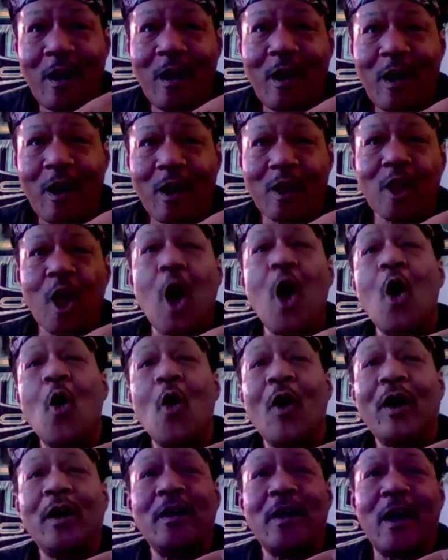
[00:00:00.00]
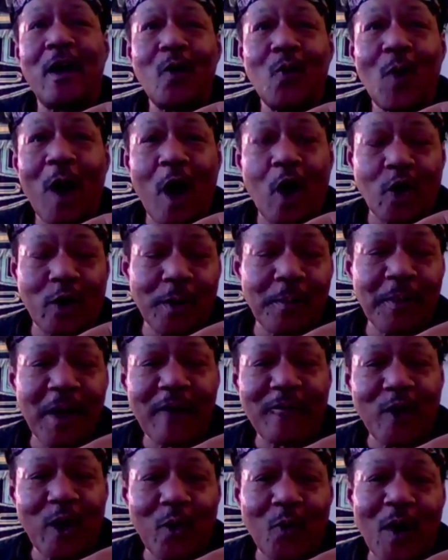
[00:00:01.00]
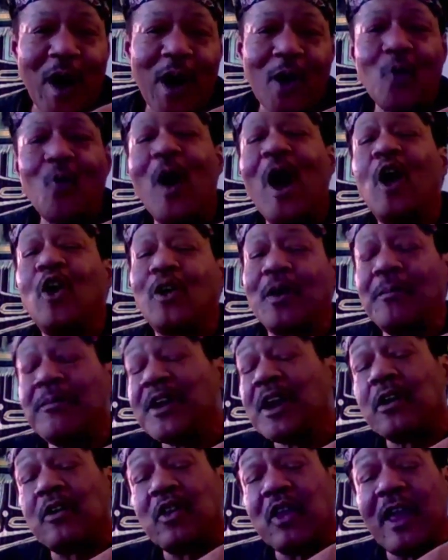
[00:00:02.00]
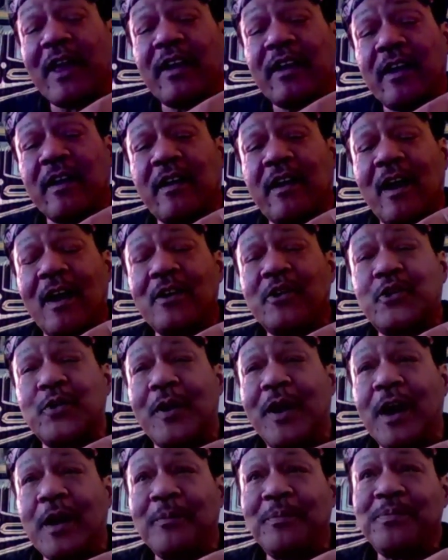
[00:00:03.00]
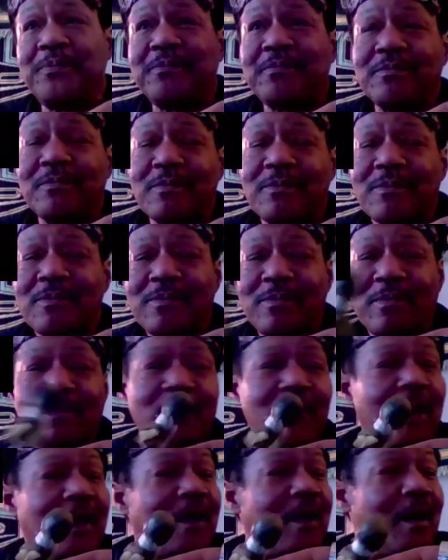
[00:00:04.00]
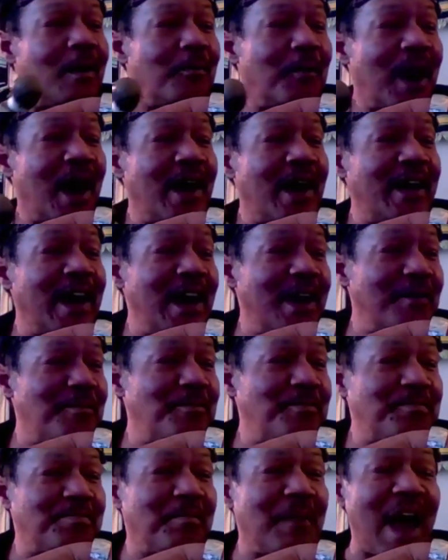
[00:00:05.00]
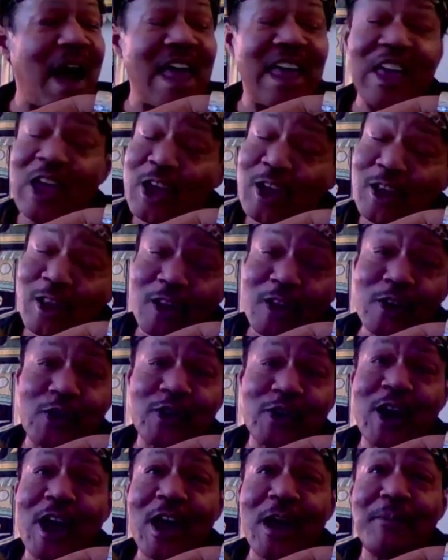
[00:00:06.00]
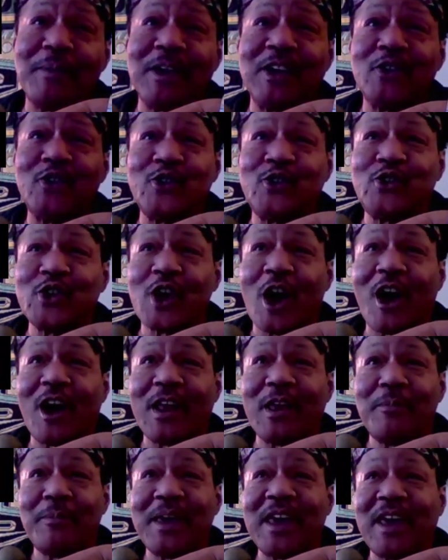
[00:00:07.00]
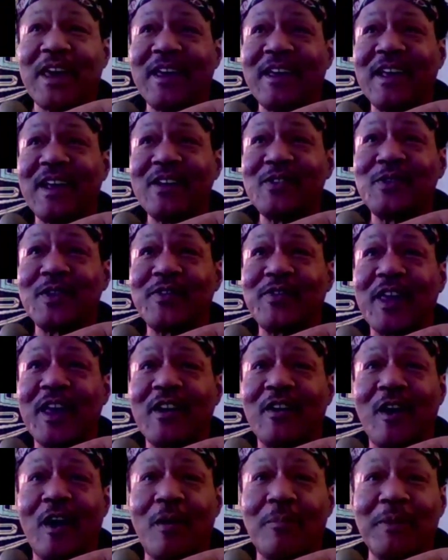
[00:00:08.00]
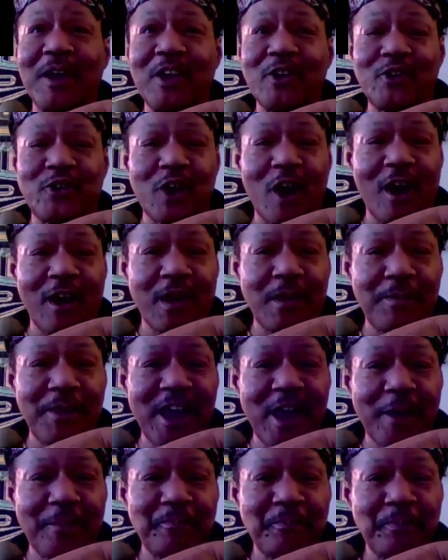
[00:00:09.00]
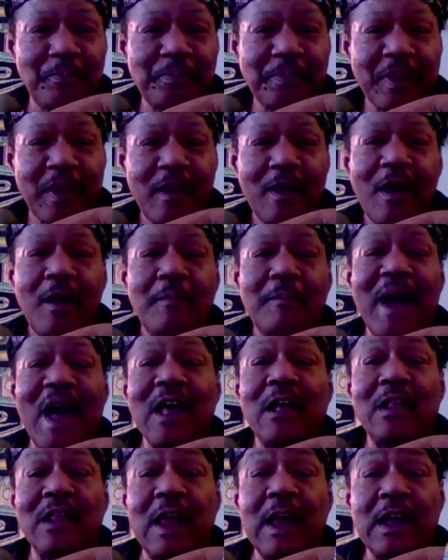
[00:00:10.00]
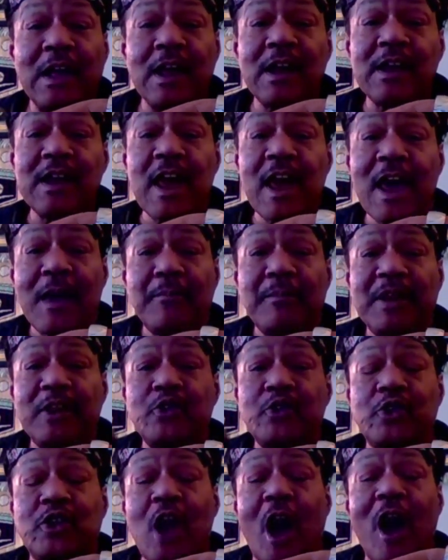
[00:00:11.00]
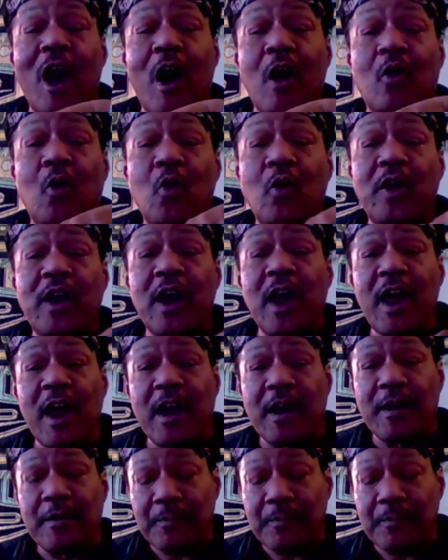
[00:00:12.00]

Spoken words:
Hello and welcome everyone. Welcome to Tlingit Country. My English name is Johnny B. That's what they call me, Johnny B. My Tlingit name is Daku Dane.